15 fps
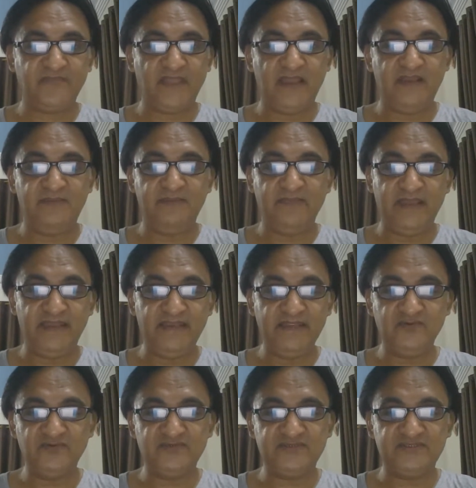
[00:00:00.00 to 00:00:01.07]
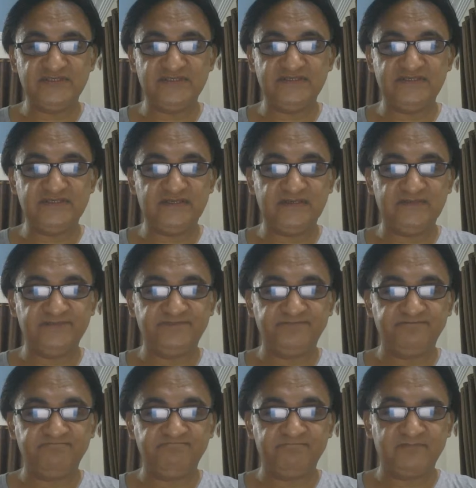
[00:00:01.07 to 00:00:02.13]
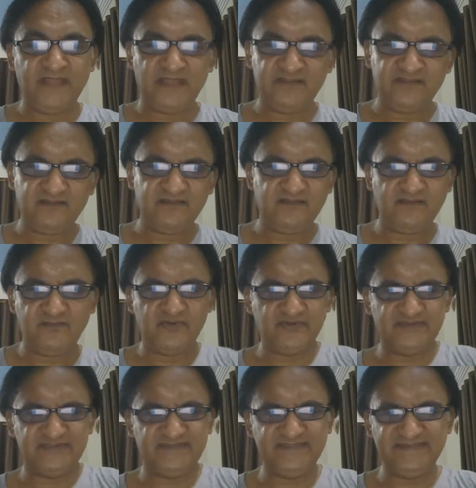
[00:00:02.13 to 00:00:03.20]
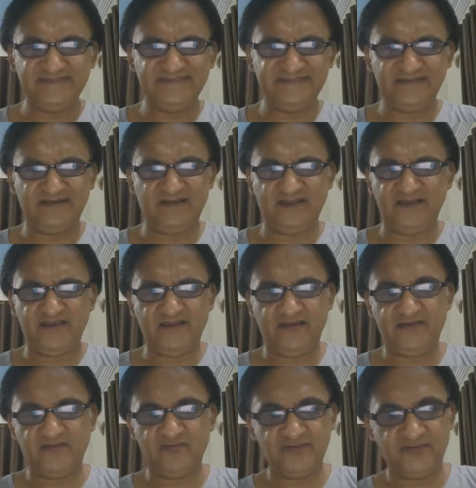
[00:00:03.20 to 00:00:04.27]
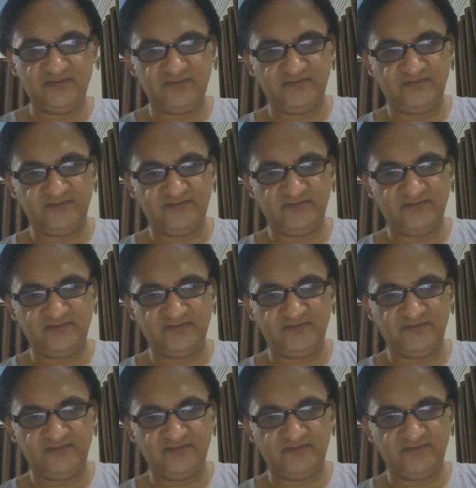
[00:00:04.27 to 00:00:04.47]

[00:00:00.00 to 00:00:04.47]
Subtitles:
and many questions, because this is the I don't